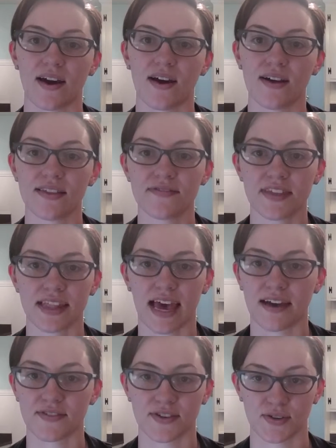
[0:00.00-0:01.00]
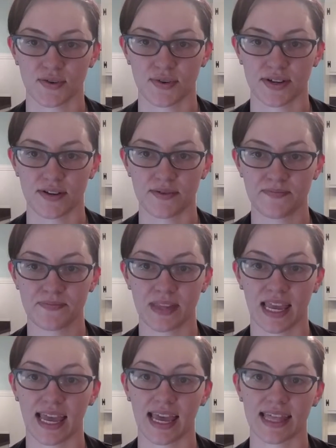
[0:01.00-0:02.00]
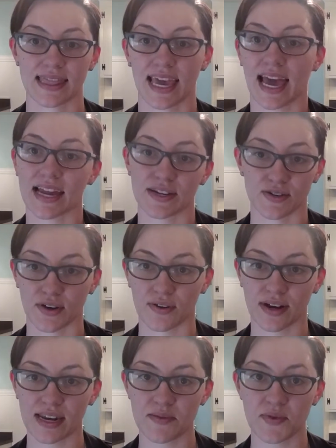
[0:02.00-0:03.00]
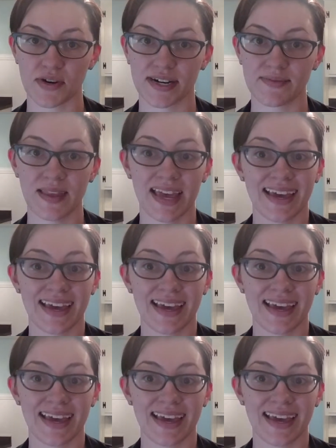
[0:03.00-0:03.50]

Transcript: all of the lavender oil and they hadn't grown anymore,